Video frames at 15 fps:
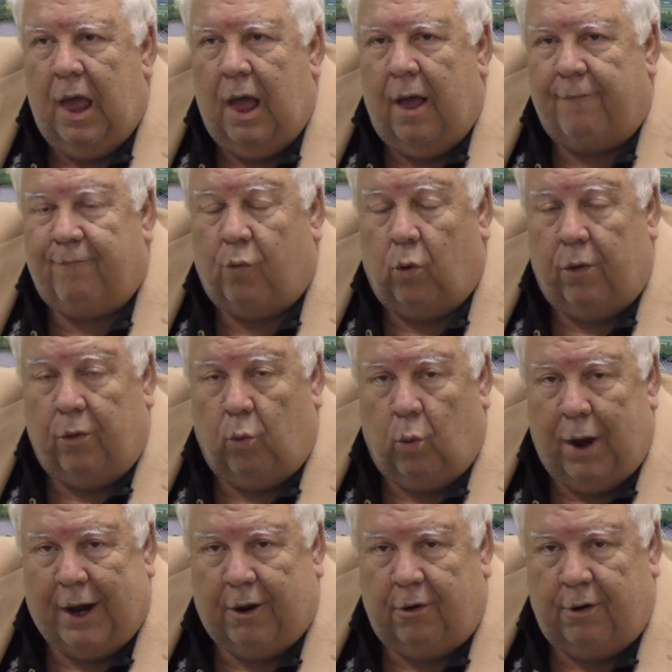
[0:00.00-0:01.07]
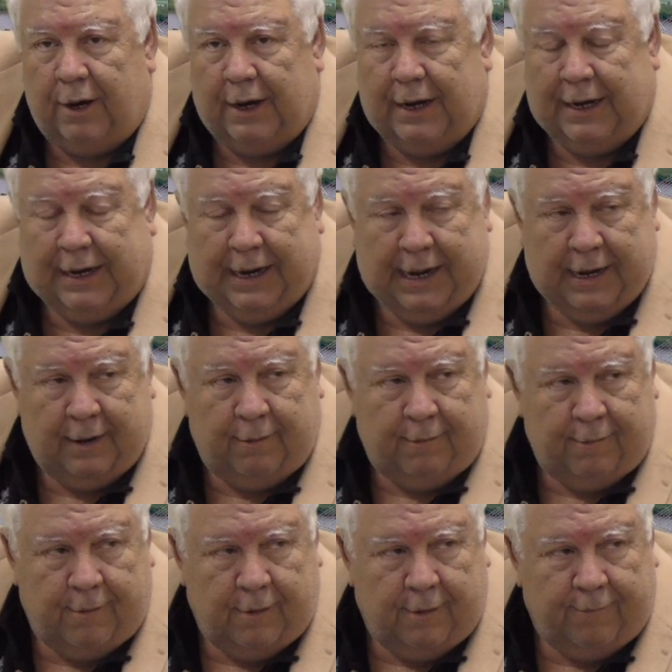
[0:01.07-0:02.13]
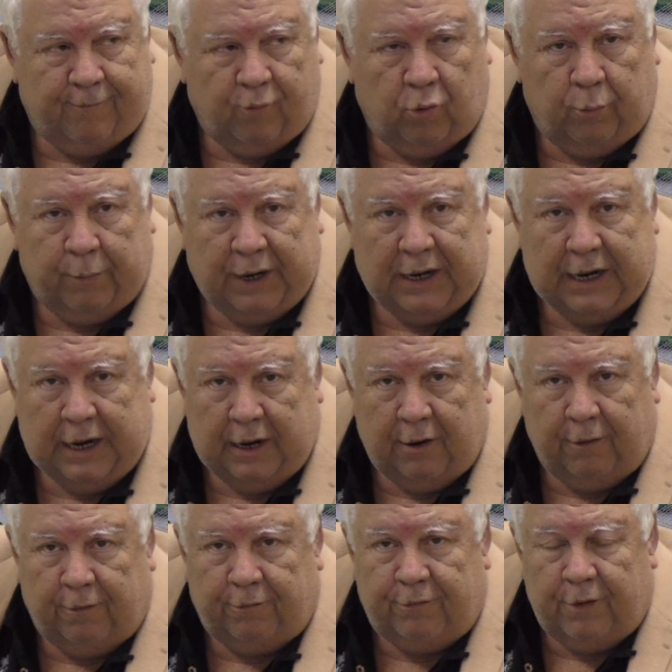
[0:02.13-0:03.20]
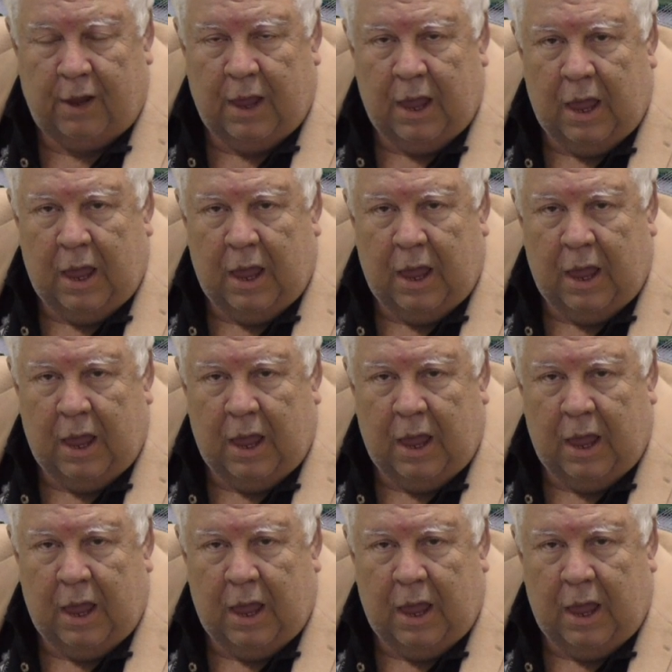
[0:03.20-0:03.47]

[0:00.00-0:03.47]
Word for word: uh, for the record, and again, uh, for many years,